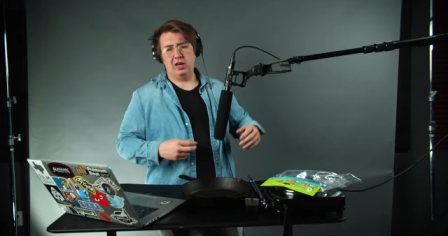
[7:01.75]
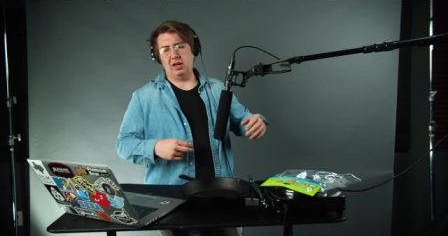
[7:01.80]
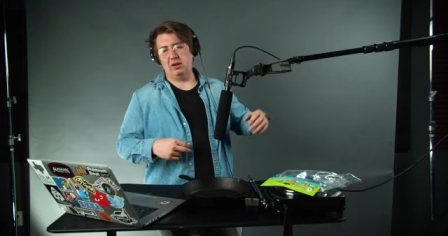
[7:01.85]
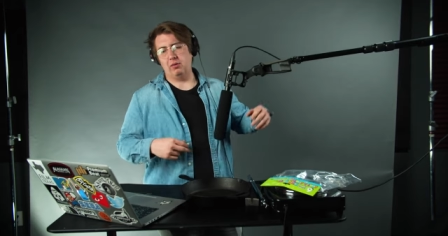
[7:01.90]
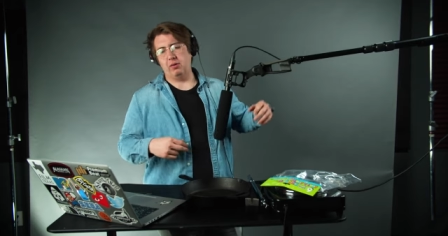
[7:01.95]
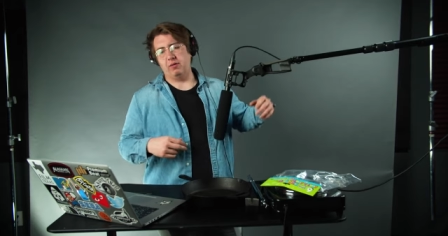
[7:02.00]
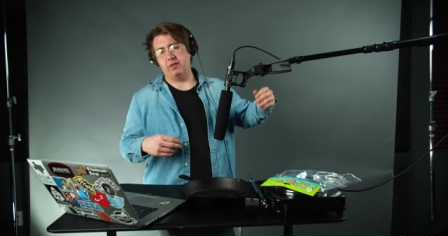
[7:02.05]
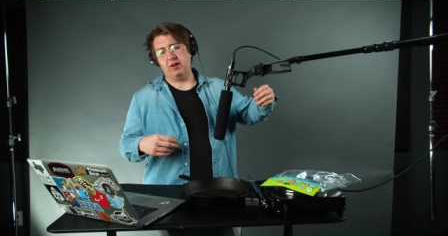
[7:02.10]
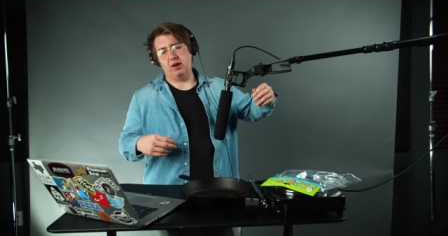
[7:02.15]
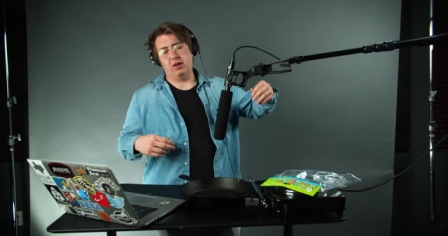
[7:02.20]
uh,
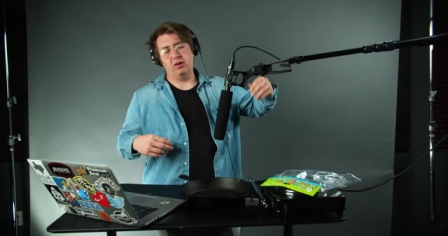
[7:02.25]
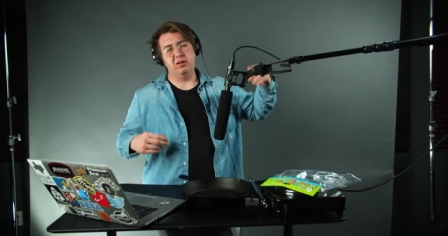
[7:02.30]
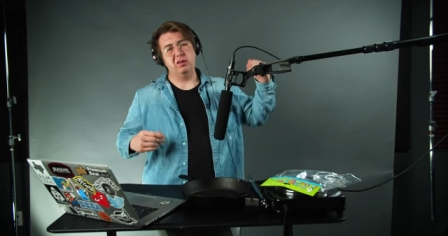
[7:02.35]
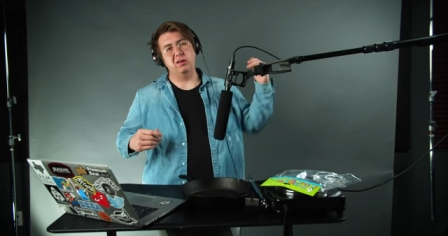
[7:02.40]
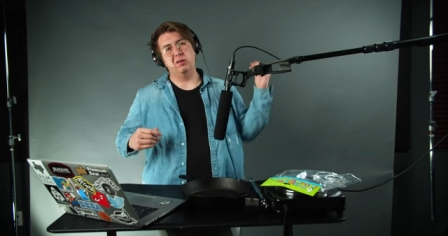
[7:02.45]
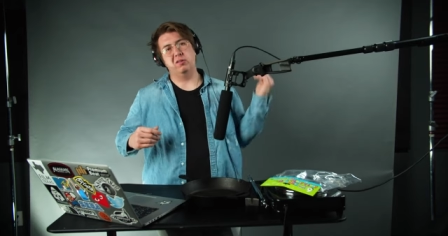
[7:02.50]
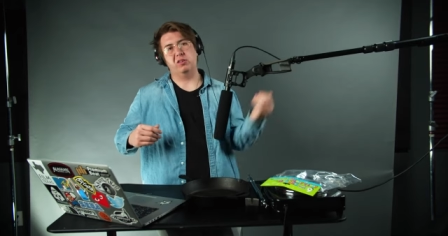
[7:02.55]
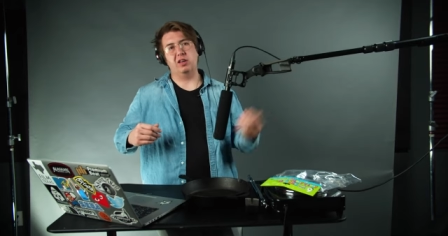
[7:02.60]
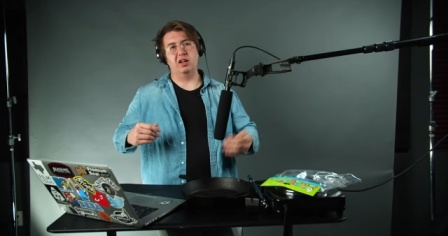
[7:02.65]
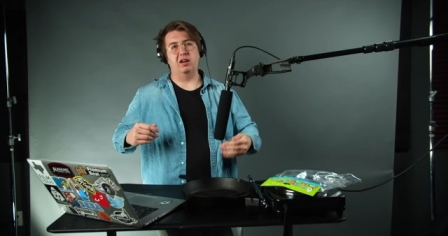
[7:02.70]
with fire, you
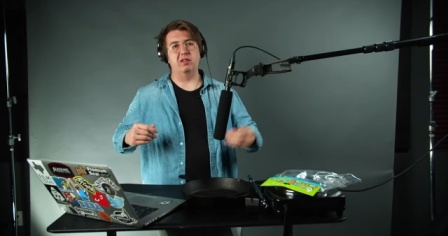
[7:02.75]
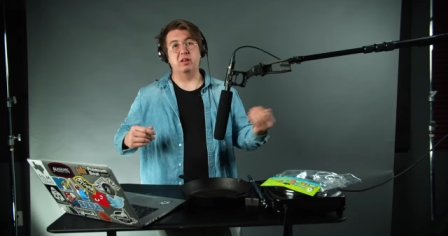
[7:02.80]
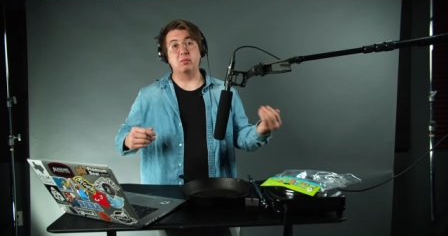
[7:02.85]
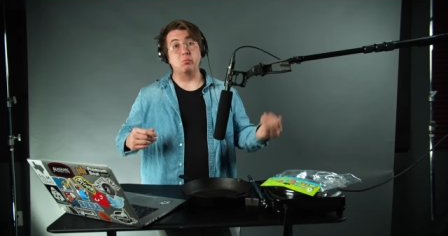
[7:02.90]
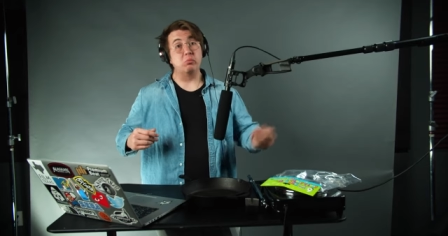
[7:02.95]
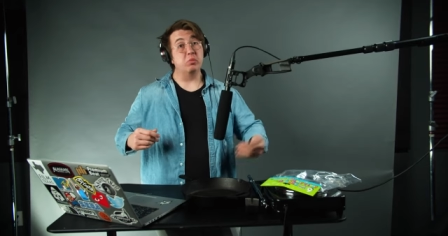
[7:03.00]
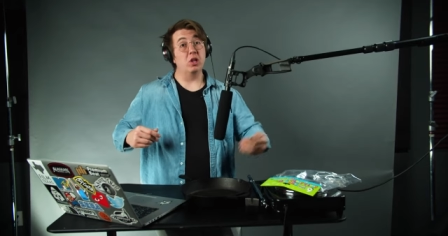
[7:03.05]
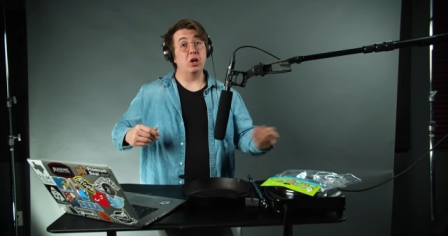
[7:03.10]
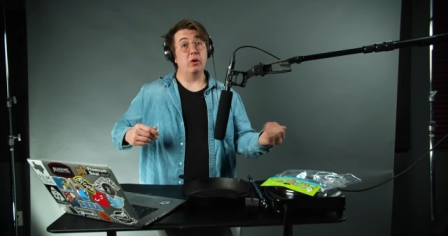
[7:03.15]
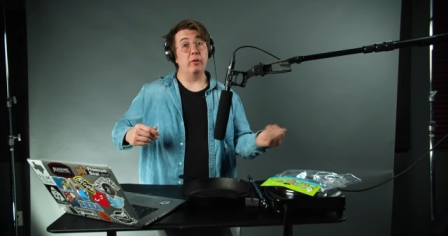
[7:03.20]
know, it's kind of
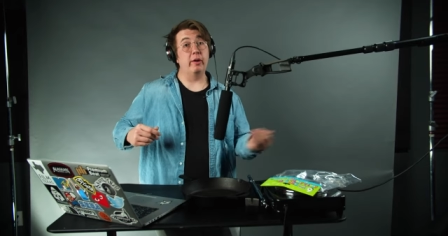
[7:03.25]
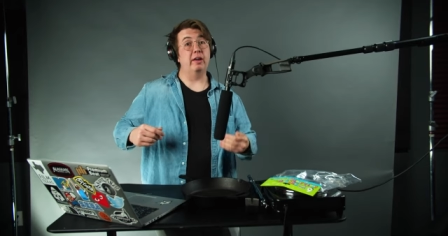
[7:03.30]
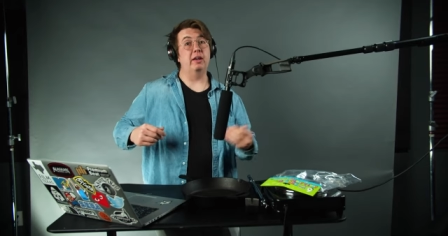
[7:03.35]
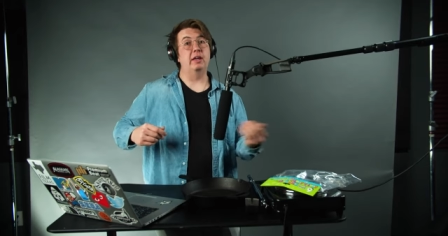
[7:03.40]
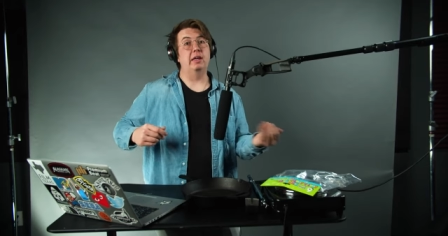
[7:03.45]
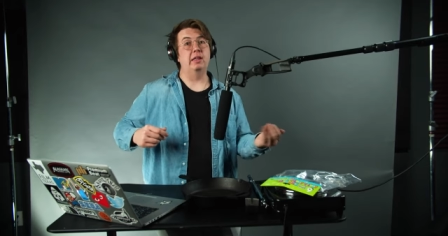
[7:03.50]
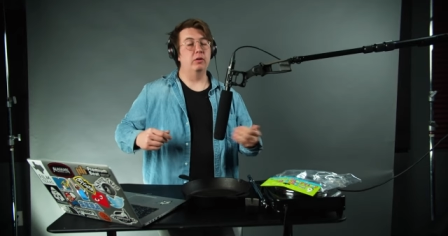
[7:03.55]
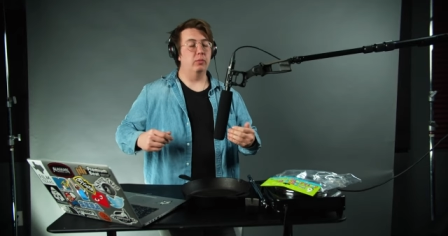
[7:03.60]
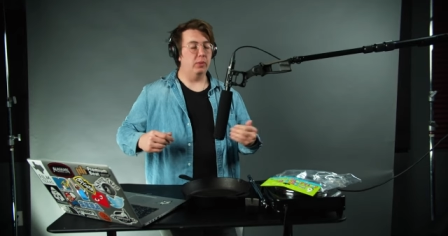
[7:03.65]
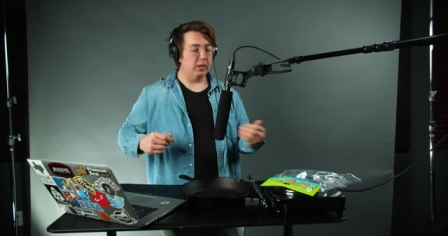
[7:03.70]
like blowing
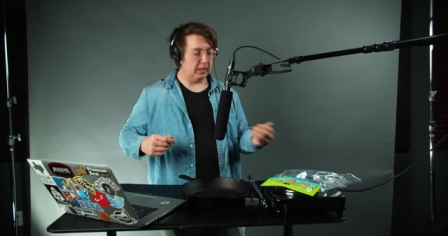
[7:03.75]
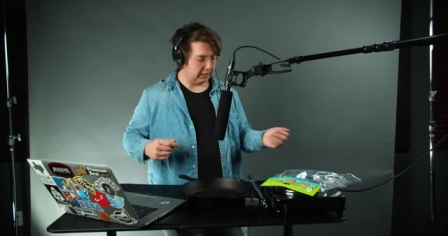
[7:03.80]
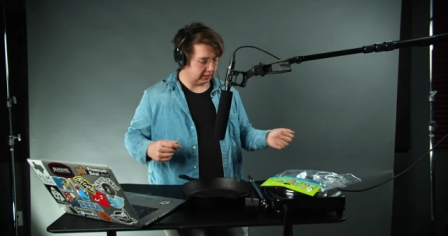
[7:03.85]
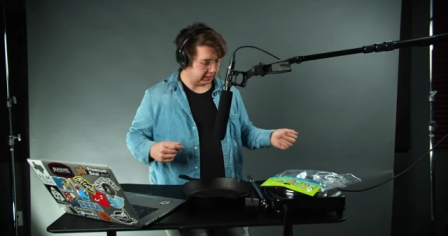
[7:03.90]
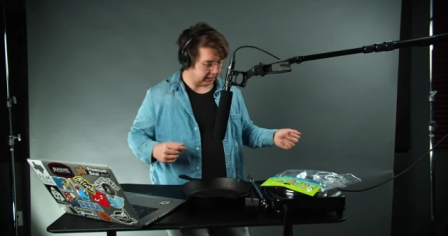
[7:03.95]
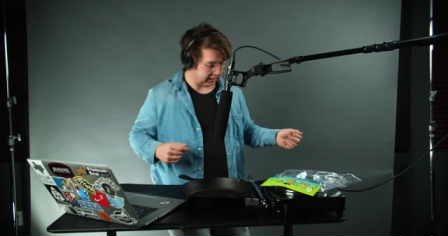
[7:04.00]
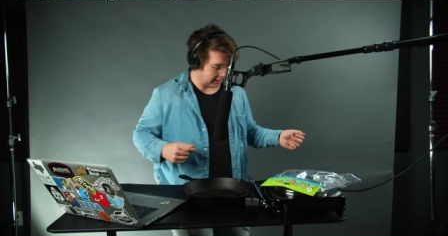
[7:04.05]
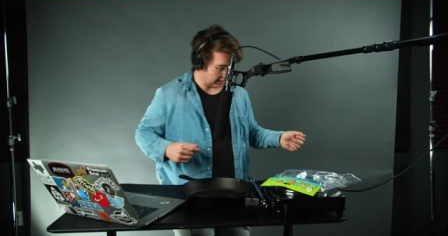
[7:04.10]
in the wind.